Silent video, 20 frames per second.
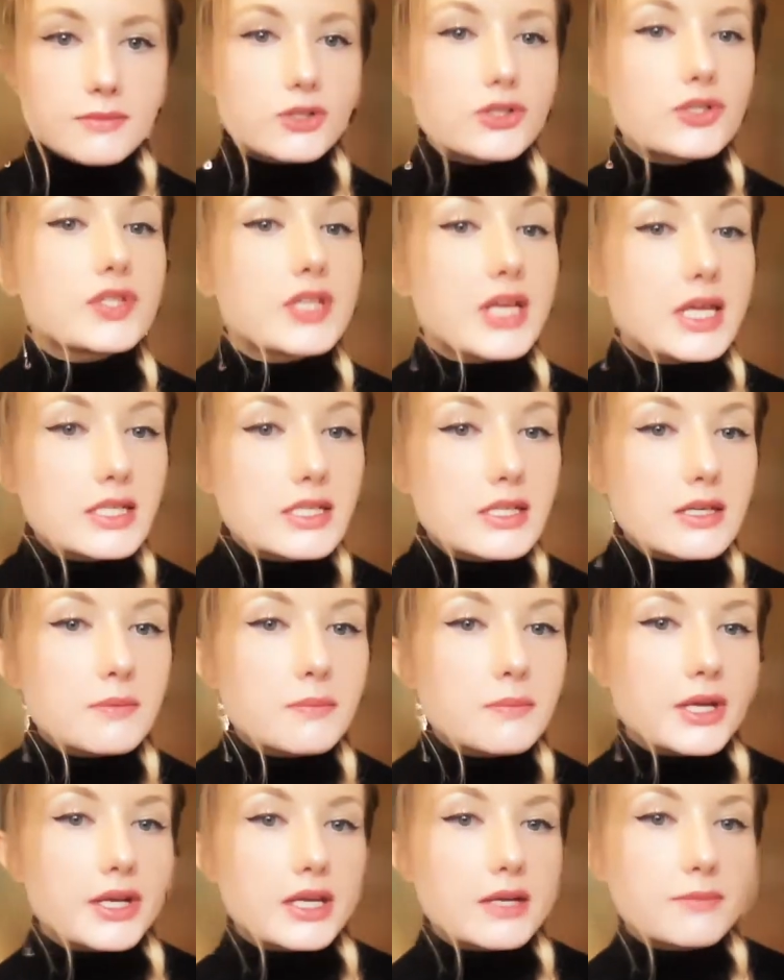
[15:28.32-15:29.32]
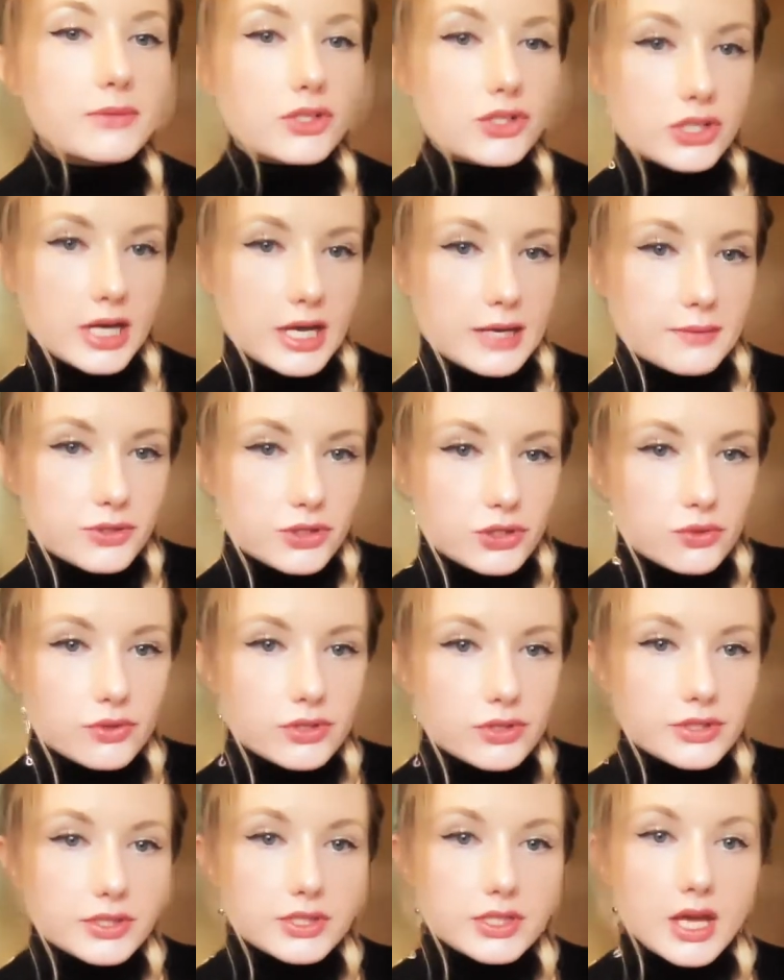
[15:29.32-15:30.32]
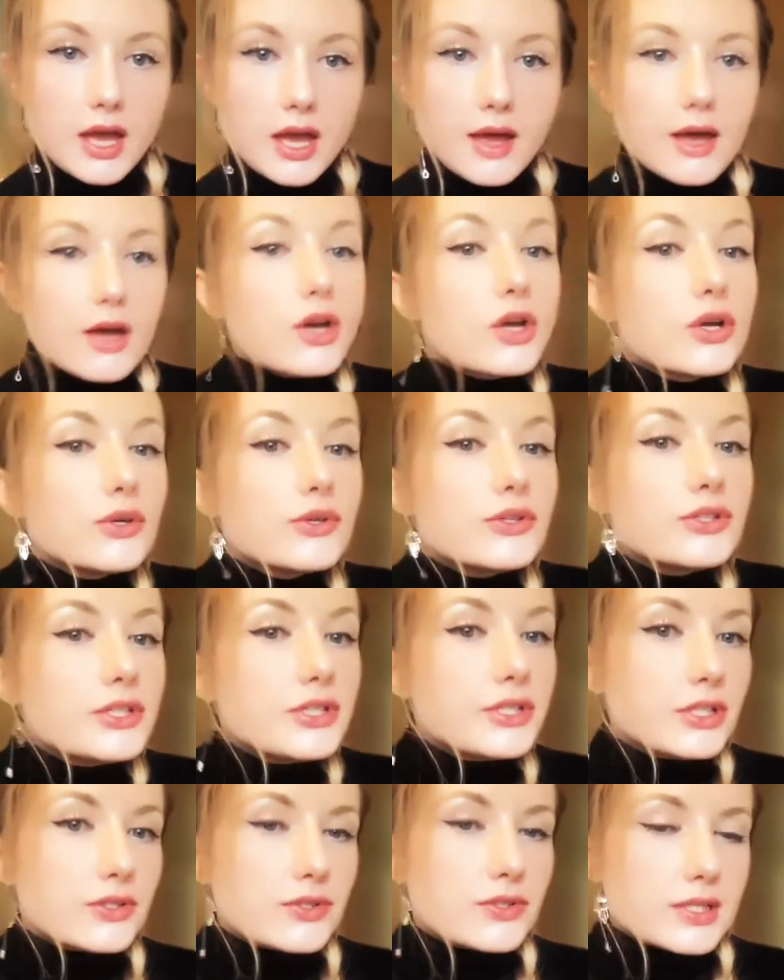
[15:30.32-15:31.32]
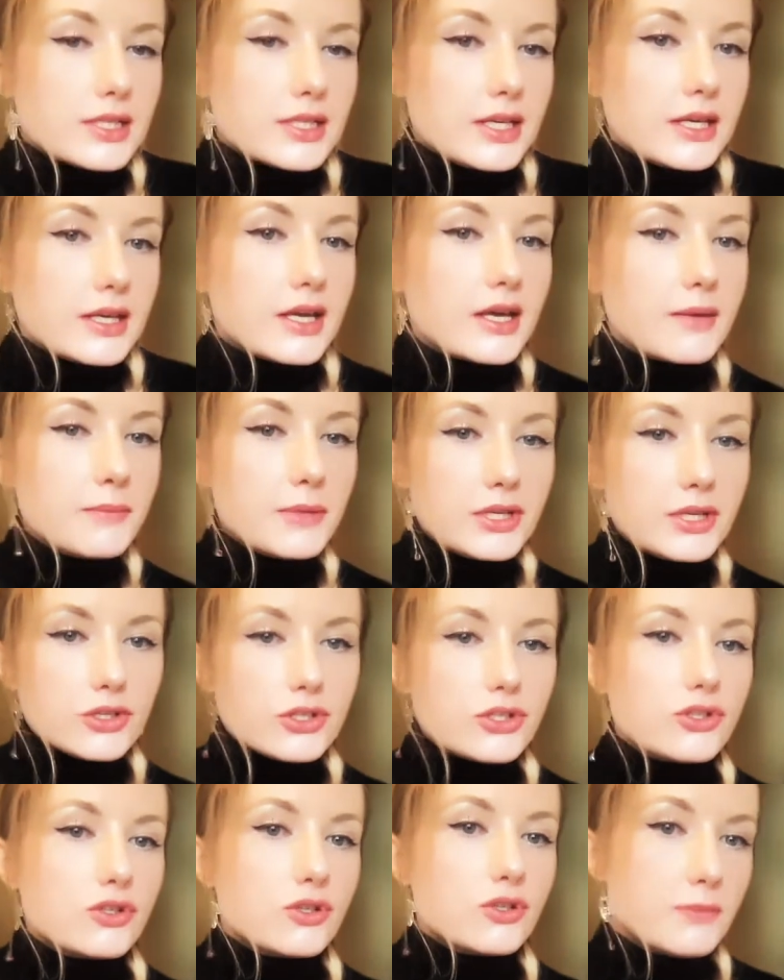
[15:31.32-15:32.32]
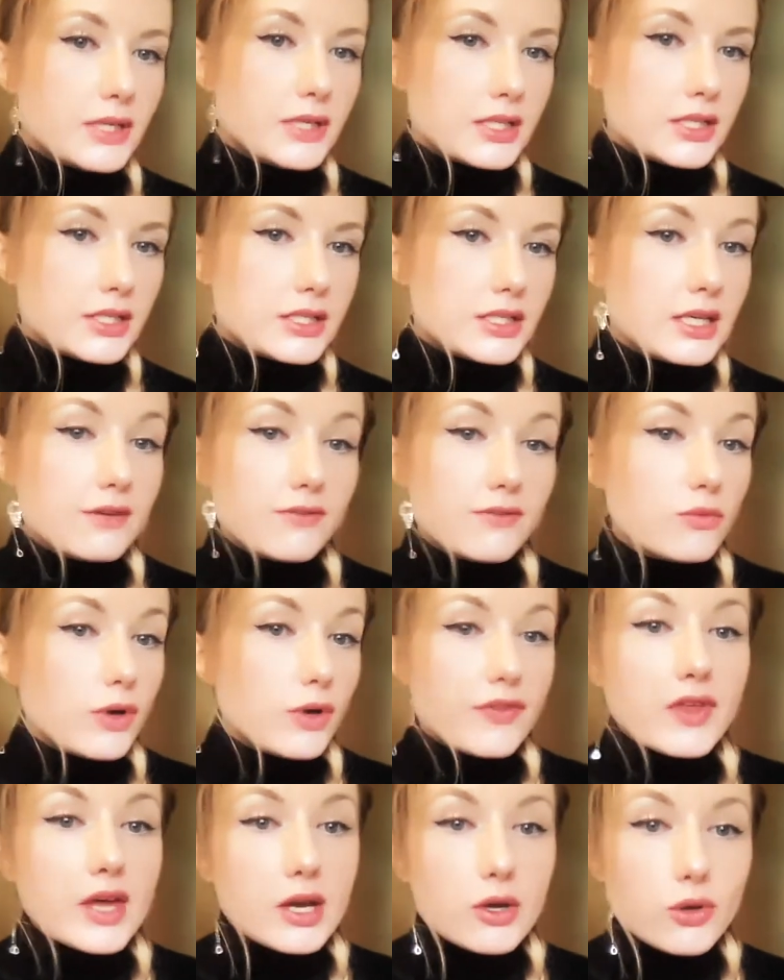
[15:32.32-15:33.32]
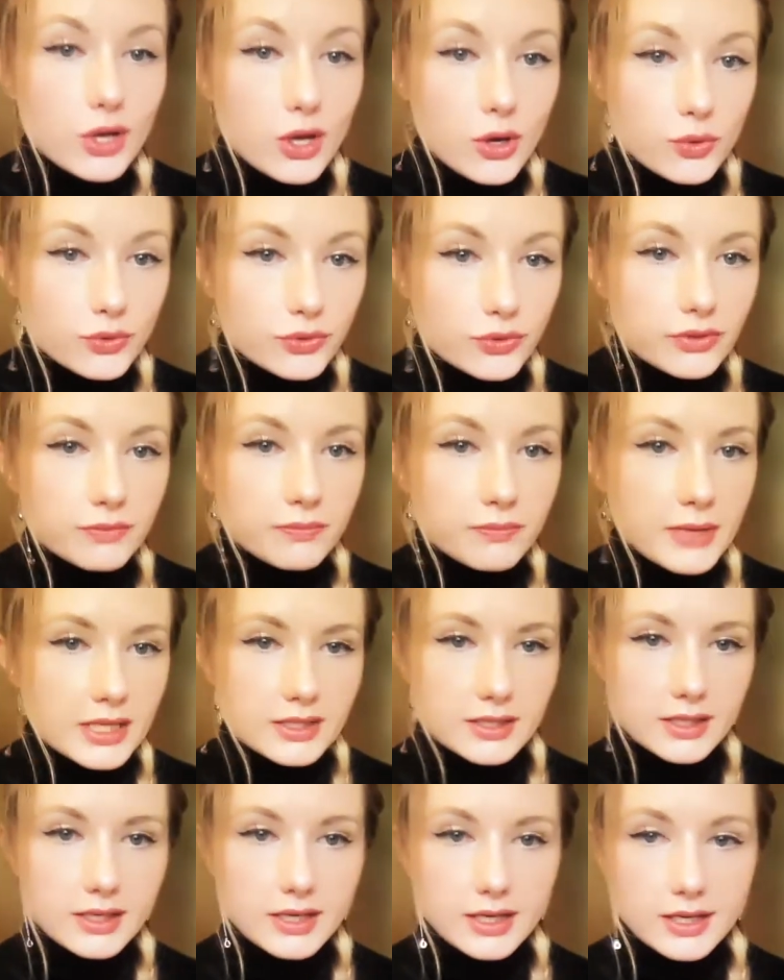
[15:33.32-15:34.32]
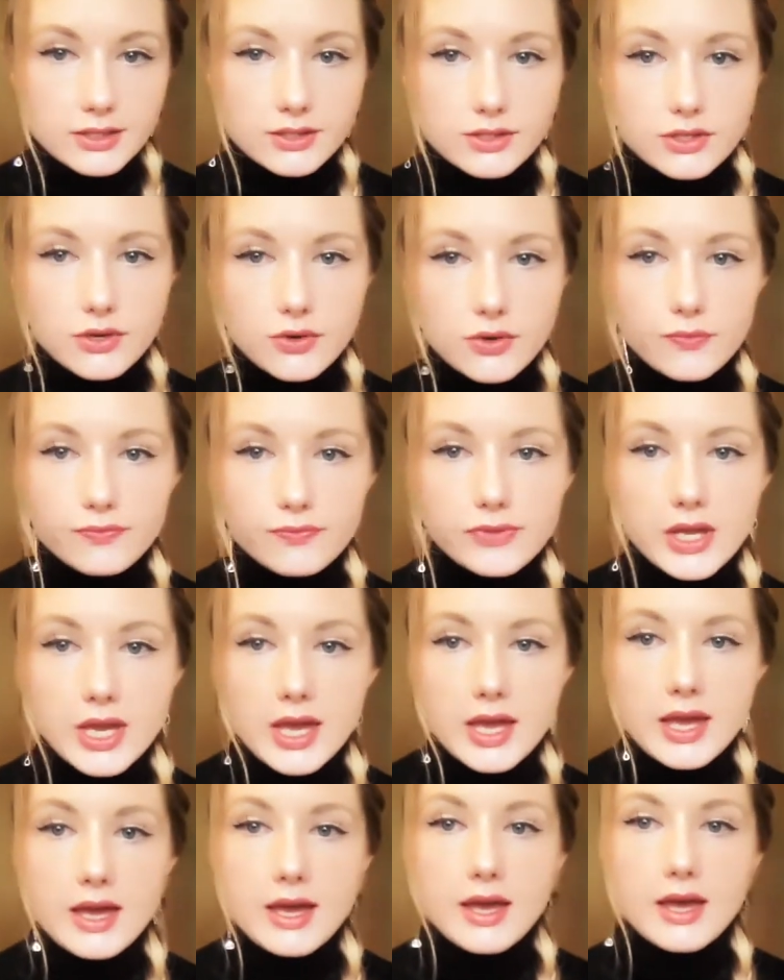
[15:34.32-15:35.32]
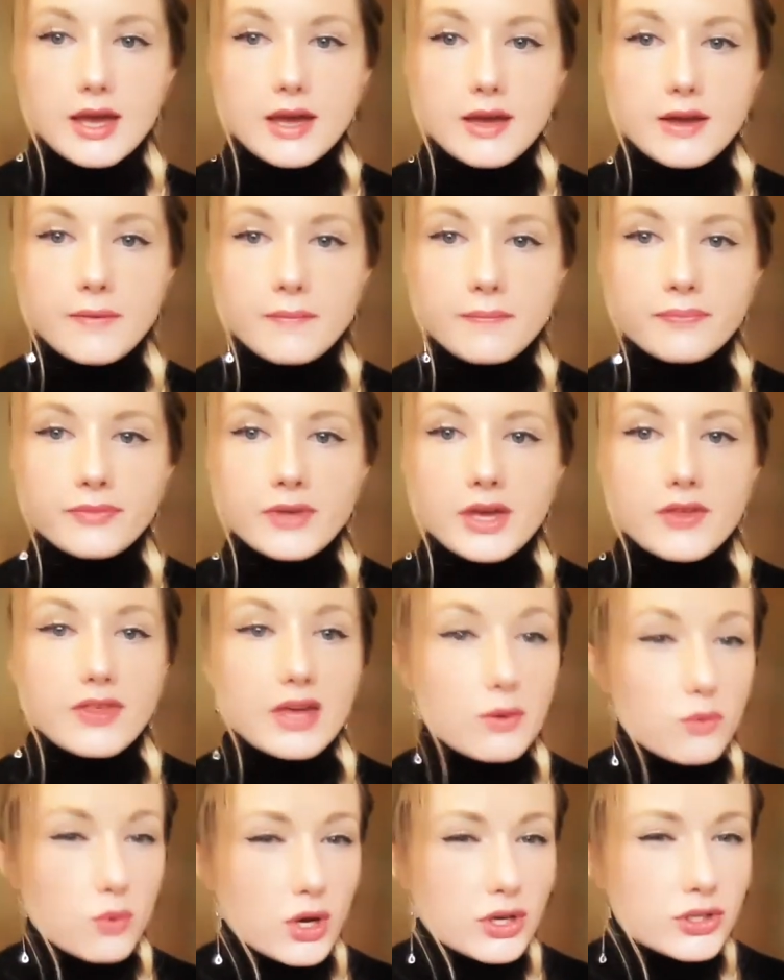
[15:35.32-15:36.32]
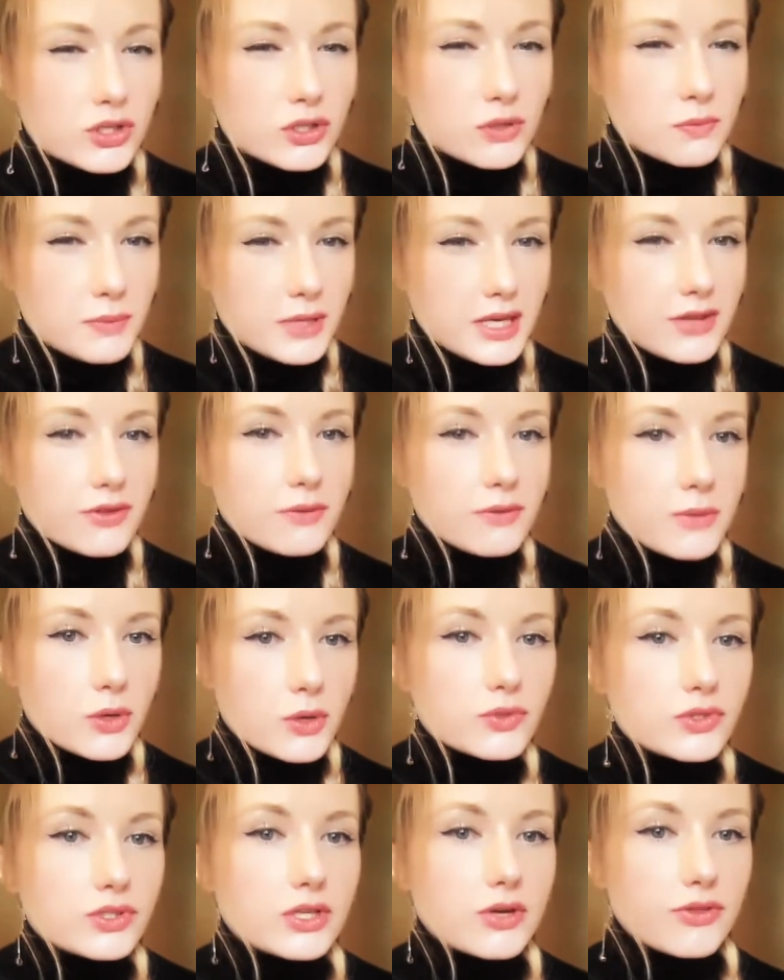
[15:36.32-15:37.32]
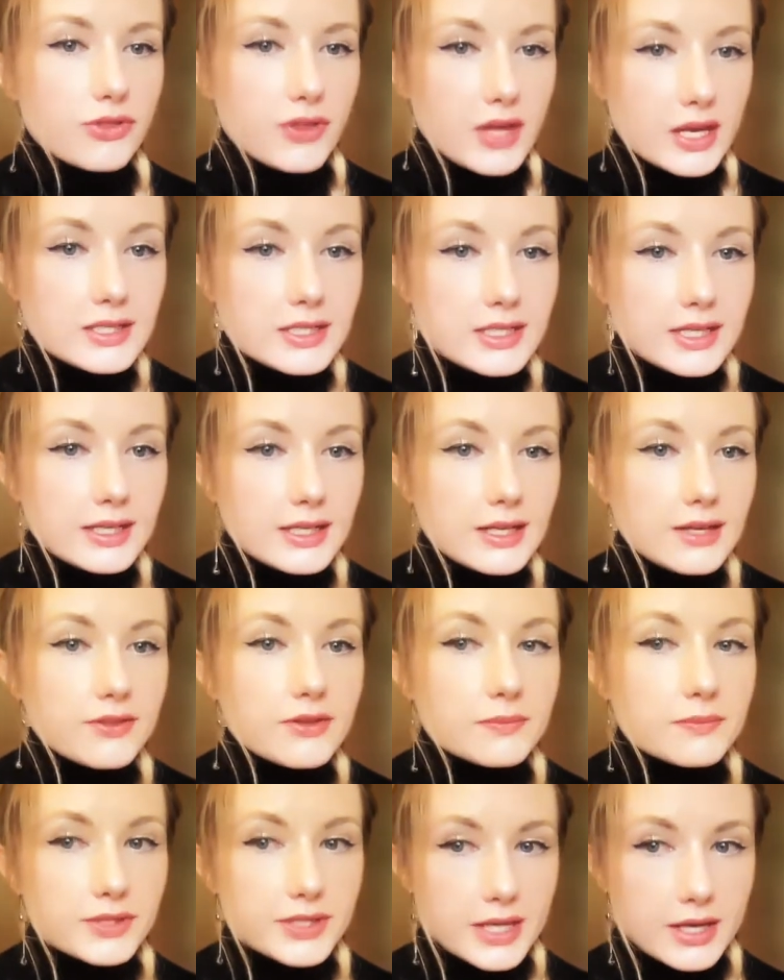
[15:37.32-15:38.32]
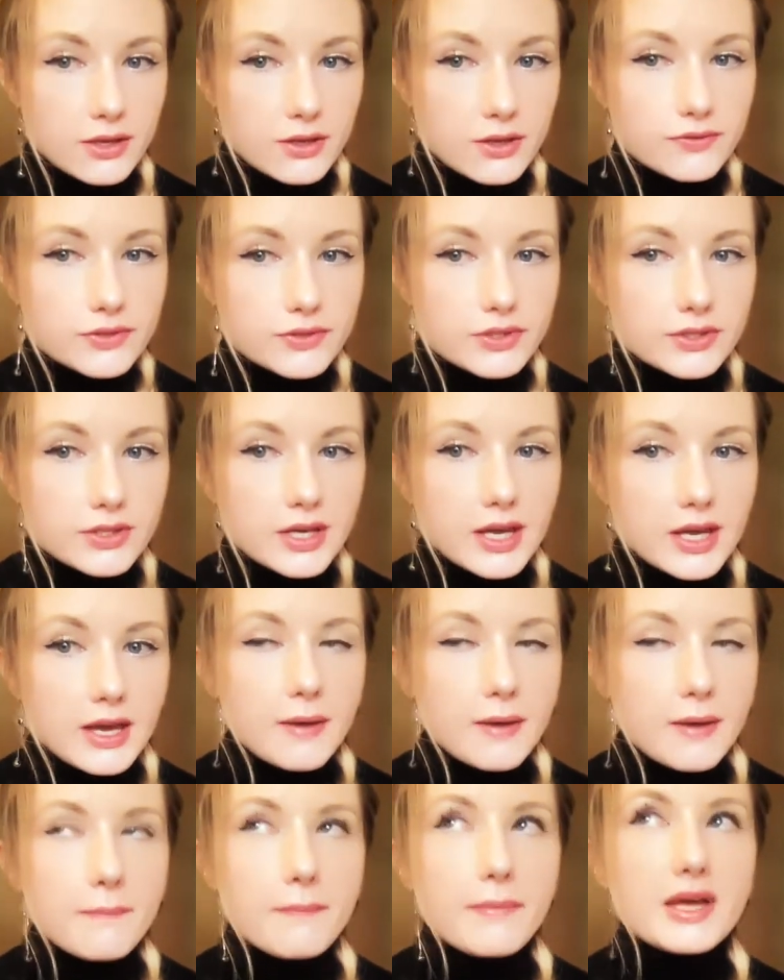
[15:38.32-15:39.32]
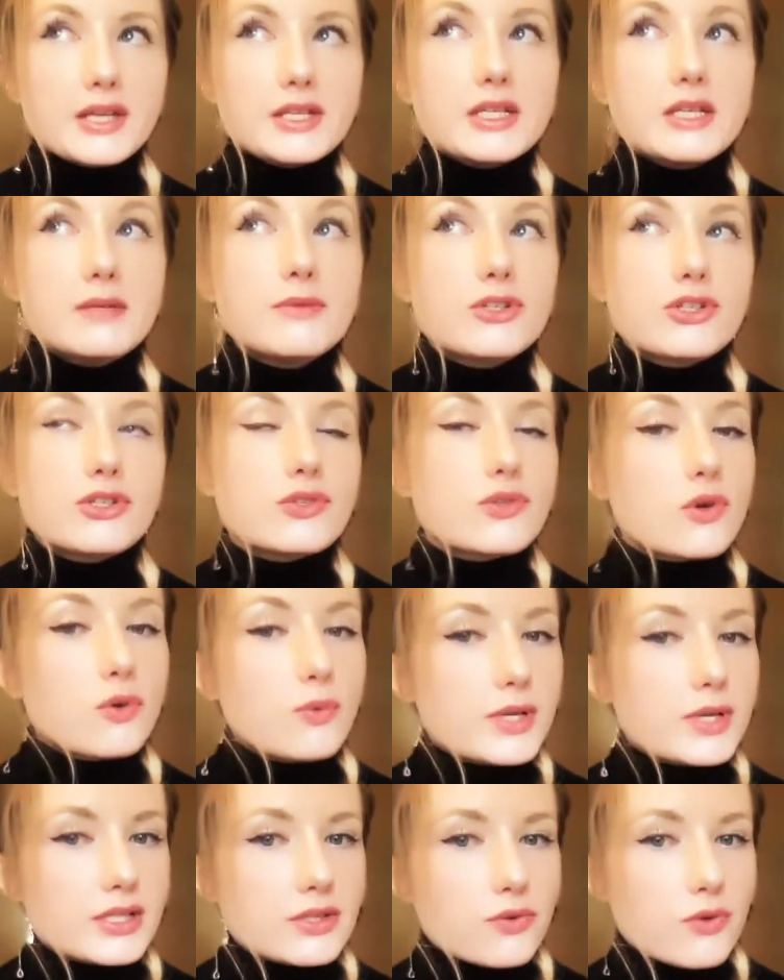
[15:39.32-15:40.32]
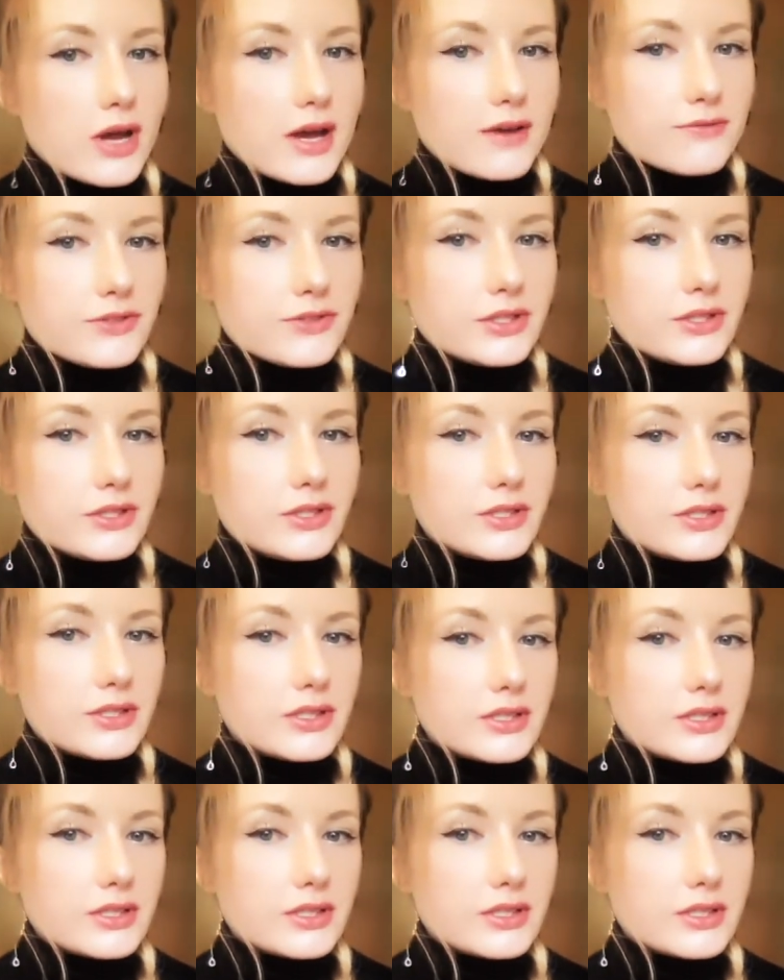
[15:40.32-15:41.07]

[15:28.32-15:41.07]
center, but image types do this continuously, minute to minute, even when they're alone, basically. So they want to be the most authentically themselves, but image is always crafted.